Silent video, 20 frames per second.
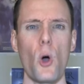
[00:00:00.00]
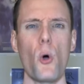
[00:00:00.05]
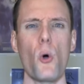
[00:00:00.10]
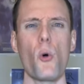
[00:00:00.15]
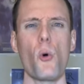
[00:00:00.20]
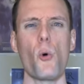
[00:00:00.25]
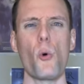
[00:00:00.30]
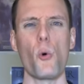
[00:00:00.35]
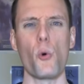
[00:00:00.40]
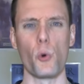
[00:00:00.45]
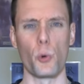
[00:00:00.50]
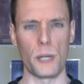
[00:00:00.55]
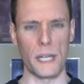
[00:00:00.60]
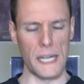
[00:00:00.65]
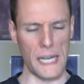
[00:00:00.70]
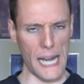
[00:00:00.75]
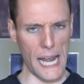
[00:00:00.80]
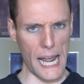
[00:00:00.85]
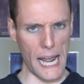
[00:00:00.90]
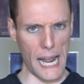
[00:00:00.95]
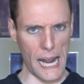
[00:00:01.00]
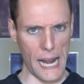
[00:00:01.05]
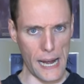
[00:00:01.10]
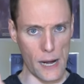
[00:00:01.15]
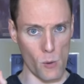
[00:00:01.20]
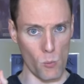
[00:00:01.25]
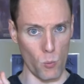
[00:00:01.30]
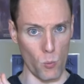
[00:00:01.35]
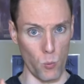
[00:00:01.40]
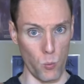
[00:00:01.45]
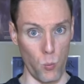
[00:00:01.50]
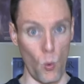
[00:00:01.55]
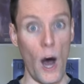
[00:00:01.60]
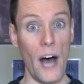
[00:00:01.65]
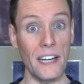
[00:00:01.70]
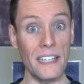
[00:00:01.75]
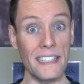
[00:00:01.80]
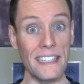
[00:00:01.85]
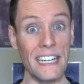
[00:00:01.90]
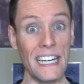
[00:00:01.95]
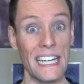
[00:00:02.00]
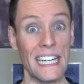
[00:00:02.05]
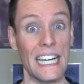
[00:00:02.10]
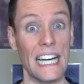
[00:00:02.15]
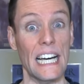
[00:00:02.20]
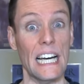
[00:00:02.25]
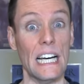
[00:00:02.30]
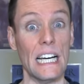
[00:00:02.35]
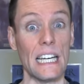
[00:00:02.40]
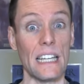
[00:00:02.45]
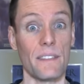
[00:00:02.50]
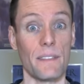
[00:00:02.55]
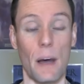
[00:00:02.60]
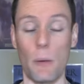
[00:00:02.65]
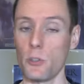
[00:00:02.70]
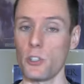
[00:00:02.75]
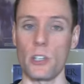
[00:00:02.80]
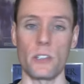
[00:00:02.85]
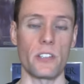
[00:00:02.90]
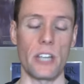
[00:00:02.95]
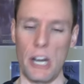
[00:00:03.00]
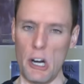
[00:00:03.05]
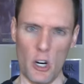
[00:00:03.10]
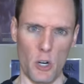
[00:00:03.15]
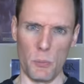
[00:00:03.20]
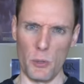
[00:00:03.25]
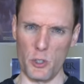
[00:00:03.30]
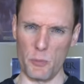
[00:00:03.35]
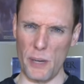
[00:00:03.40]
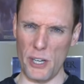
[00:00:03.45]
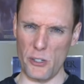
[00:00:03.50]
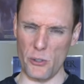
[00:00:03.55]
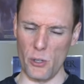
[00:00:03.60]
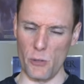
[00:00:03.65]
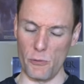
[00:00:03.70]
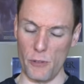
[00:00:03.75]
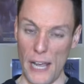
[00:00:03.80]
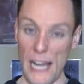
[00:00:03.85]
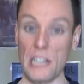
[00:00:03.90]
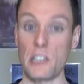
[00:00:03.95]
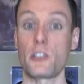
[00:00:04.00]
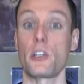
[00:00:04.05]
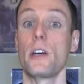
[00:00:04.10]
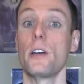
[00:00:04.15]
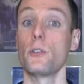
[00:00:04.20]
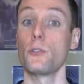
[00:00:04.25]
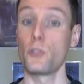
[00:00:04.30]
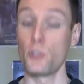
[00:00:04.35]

Okay, one, that was a terrible special effect.